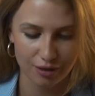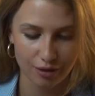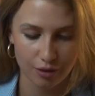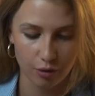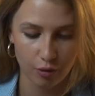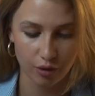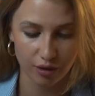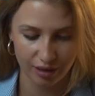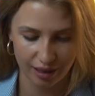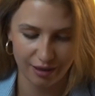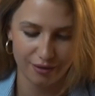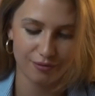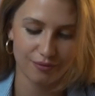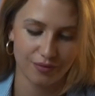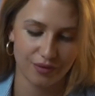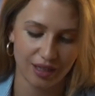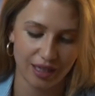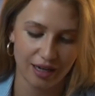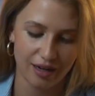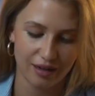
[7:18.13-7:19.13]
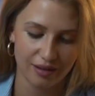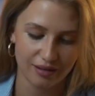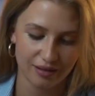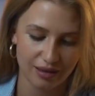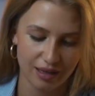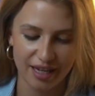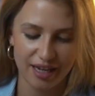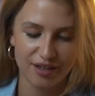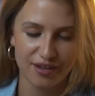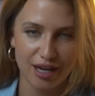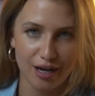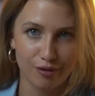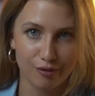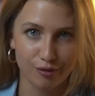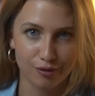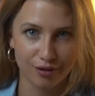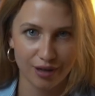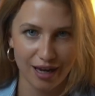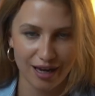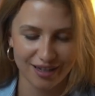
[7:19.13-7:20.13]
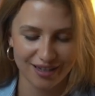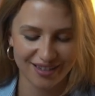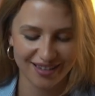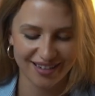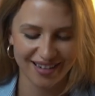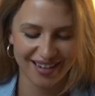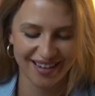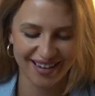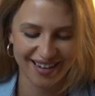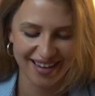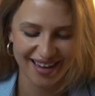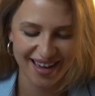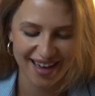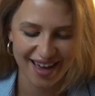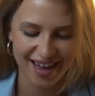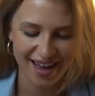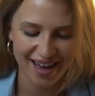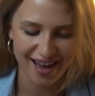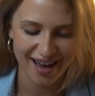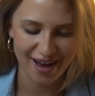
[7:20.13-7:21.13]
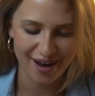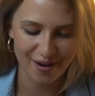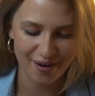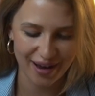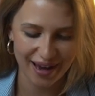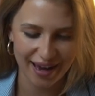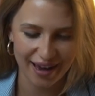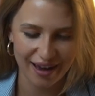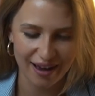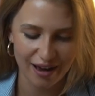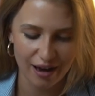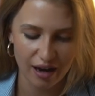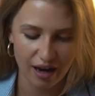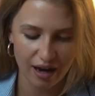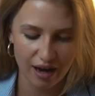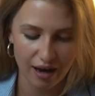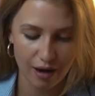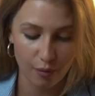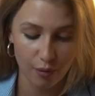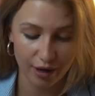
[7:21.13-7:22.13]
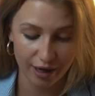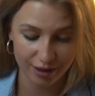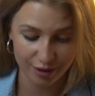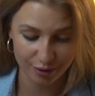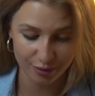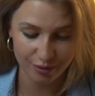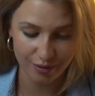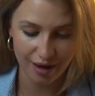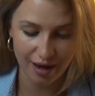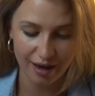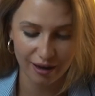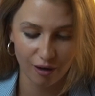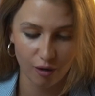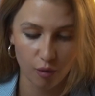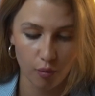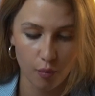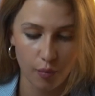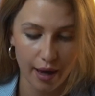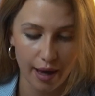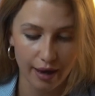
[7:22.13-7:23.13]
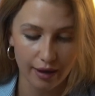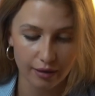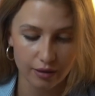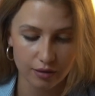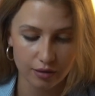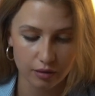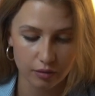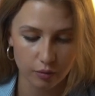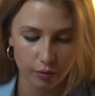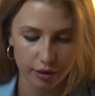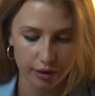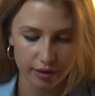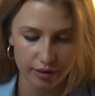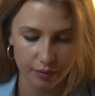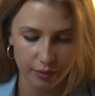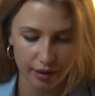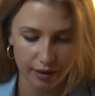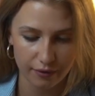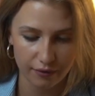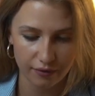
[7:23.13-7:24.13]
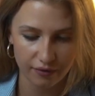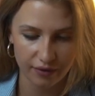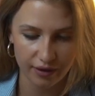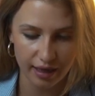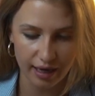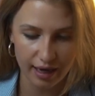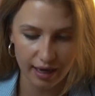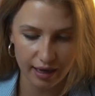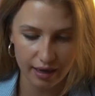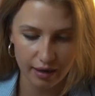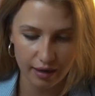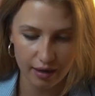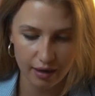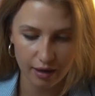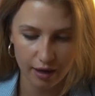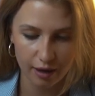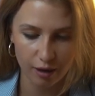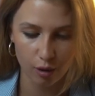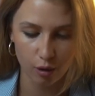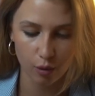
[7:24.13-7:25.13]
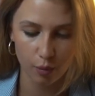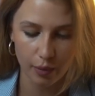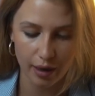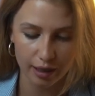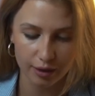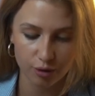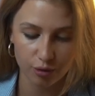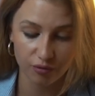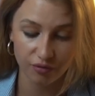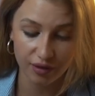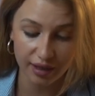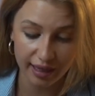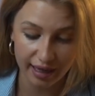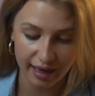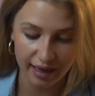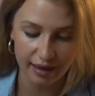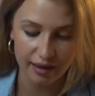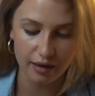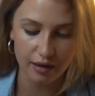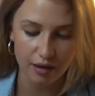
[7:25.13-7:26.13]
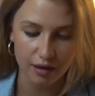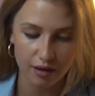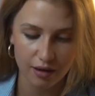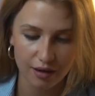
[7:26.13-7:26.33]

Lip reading: So here, yeah, see, it now crashed. Okay, what I do, I go back, where is my VN? I go back to VN,